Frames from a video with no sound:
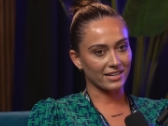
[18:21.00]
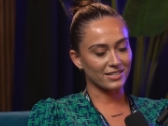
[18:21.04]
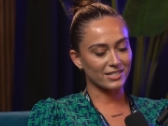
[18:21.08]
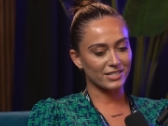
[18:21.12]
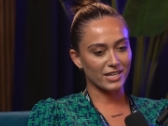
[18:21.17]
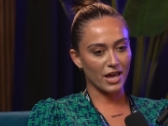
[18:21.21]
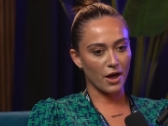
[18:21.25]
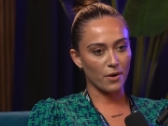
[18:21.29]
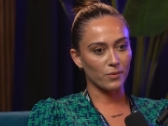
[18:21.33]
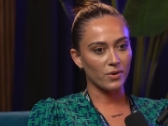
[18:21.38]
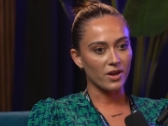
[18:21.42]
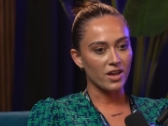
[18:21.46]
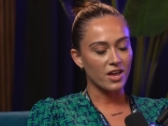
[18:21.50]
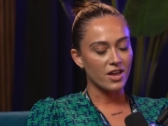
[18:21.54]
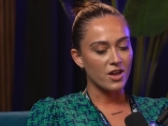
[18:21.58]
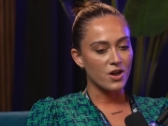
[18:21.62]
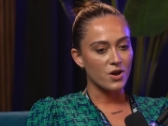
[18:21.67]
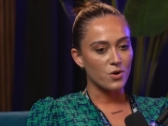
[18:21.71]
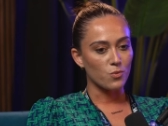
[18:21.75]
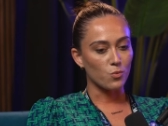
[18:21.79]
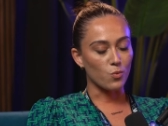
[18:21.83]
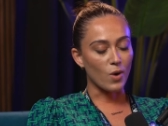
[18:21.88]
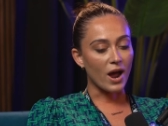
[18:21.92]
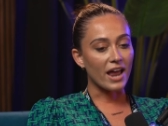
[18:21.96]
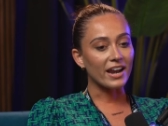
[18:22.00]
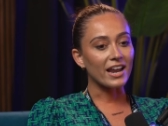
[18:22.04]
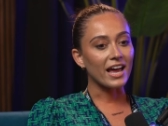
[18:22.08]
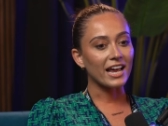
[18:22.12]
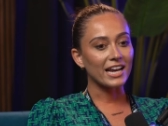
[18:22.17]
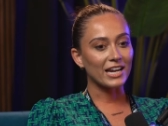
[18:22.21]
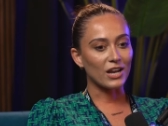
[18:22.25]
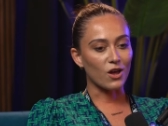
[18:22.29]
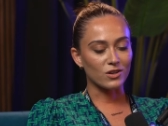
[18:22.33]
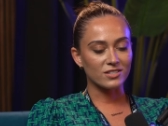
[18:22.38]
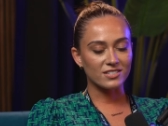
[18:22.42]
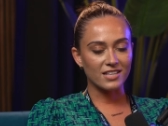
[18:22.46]
So when I
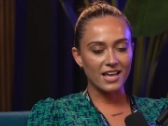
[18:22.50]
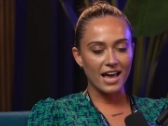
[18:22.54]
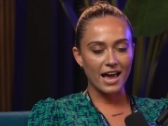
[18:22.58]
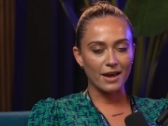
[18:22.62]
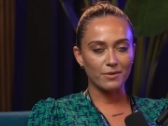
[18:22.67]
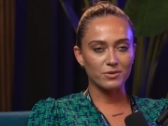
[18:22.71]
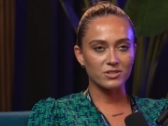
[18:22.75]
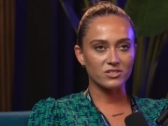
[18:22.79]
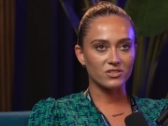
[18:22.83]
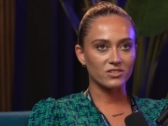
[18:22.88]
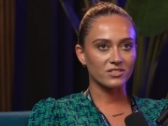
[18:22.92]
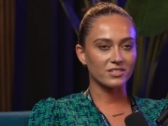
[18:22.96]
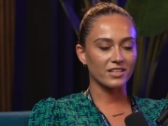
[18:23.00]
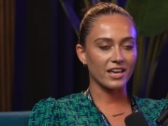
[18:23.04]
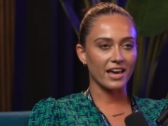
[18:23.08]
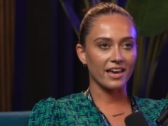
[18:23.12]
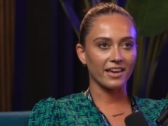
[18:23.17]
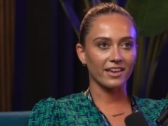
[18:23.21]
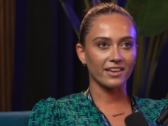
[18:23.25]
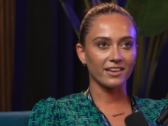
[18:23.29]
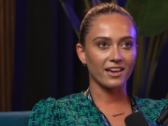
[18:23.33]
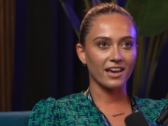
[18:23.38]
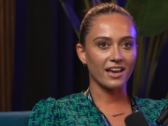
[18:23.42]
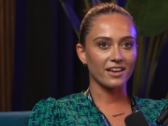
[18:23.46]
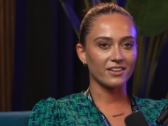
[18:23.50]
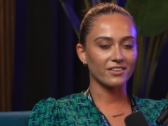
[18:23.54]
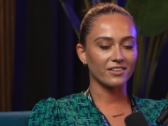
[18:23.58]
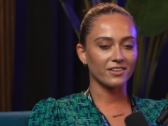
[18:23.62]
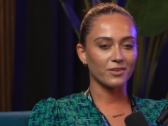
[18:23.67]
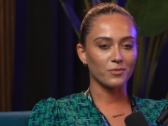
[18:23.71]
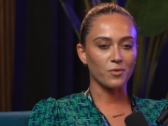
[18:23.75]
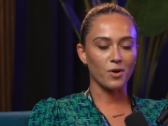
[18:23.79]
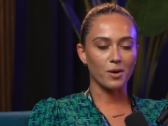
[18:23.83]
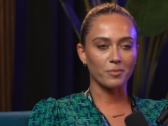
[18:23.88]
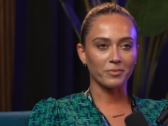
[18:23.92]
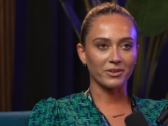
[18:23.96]
lost that, I was just like, I don't
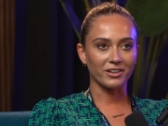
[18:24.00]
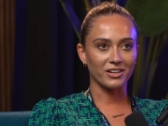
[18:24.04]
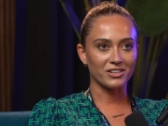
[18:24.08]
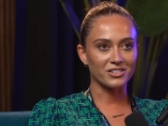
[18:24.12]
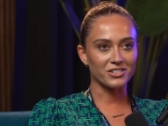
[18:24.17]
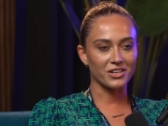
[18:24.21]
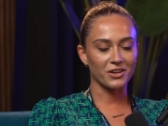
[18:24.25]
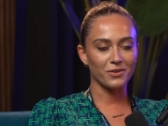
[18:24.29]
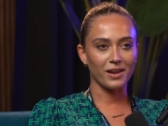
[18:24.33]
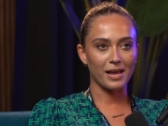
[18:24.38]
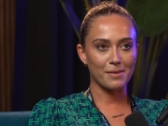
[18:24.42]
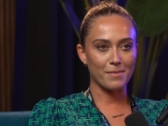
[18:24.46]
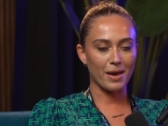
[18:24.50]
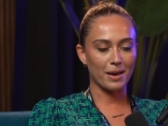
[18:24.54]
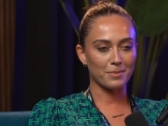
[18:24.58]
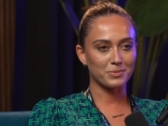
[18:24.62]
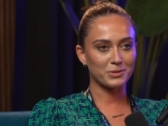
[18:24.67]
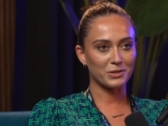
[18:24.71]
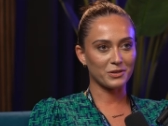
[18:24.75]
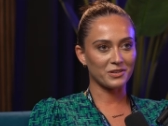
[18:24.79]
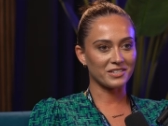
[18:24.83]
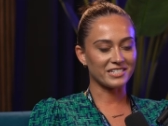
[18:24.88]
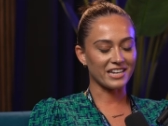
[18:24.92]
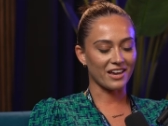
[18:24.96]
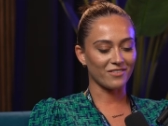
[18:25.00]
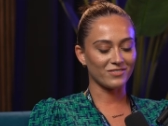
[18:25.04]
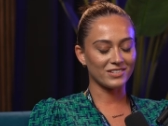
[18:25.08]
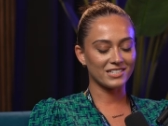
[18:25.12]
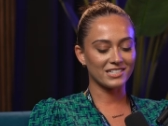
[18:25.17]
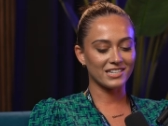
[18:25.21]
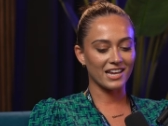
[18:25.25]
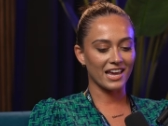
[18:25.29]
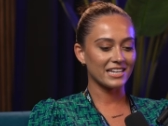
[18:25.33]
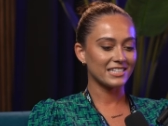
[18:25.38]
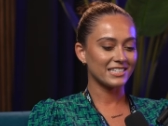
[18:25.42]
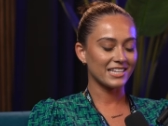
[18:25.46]
know what I'm going to do. Like, I'm absolutely
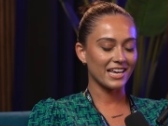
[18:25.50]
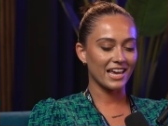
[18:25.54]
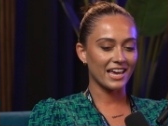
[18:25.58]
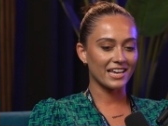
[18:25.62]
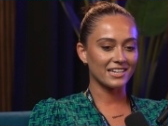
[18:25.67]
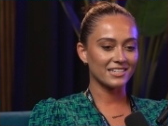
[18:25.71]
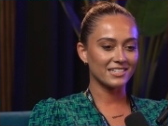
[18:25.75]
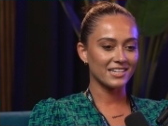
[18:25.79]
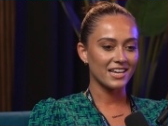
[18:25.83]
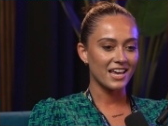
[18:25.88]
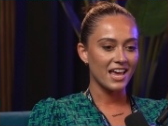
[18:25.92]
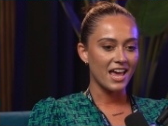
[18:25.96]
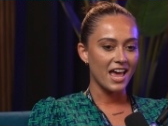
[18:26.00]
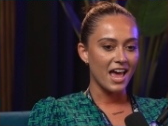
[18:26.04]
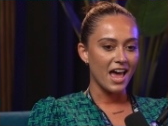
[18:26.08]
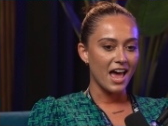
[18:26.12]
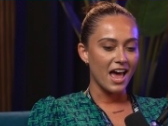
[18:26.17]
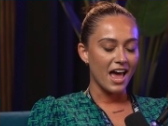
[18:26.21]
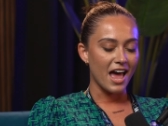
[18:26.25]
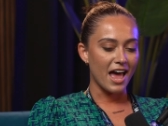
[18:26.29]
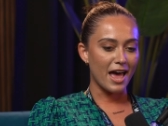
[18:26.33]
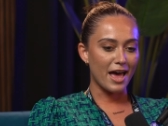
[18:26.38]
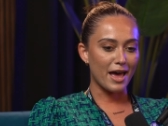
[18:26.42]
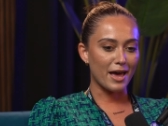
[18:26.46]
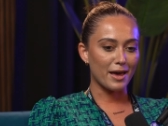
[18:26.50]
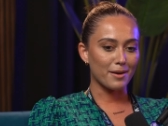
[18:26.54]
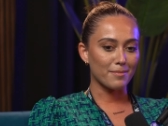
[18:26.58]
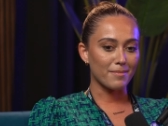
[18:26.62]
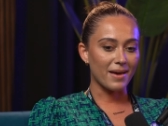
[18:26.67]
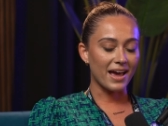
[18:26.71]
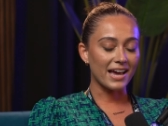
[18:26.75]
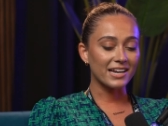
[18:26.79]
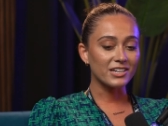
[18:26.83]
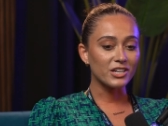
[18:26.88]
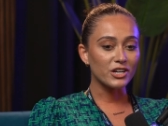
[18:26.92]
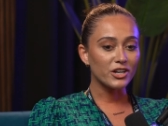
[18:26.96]
devastated. Um,
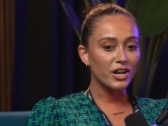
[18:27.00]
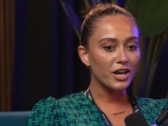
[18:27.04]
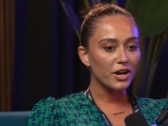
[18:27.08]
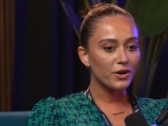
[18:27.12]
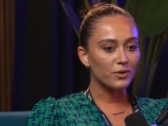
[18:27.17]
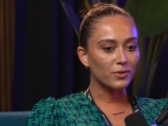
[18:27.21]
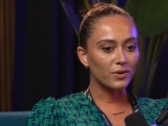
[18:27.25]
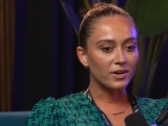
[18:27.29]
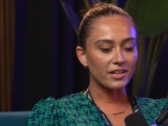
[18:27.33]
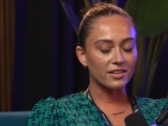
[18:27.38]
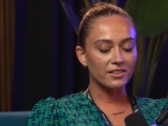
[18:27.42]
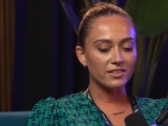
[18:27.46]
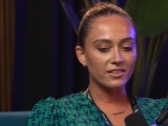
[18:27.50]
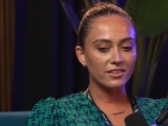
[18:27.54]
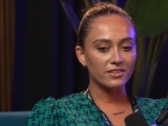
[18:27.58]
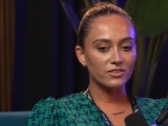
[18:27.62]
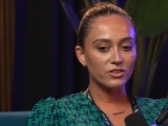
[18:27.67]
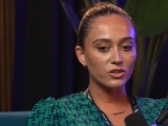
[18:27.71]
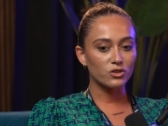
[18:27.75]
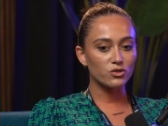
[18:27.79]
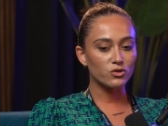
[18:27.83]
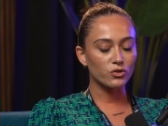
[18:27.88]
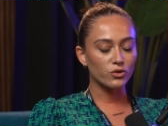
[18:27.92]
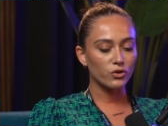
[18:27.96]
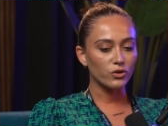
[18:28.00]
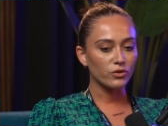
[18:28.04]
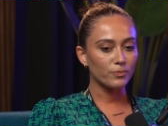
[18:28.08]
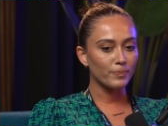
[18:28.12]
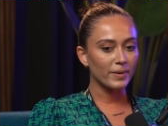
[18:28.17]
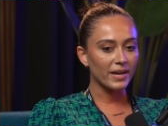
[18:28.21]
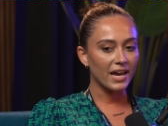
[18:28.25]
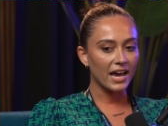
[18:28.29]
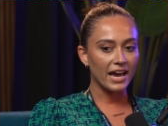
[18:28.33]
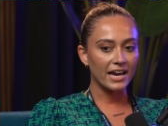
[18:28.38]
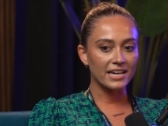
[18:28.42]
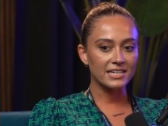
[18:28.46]
and you know, the truth
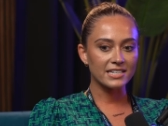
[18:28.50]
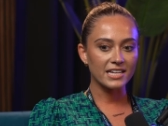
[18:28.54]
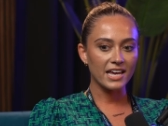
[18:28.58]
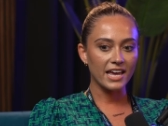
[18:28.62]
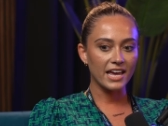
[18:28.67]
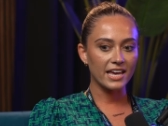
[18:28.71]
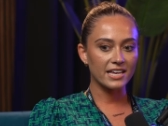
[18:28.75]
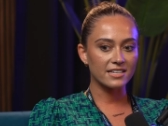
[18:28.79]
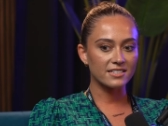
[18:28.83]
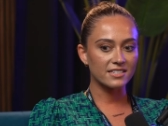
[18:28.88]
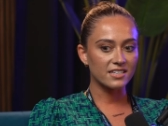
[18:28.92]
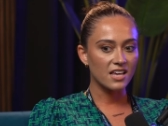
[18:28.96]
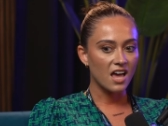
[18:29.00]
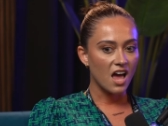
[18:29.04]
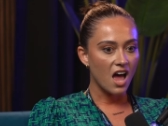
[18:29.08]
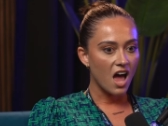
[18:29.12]
behind it is,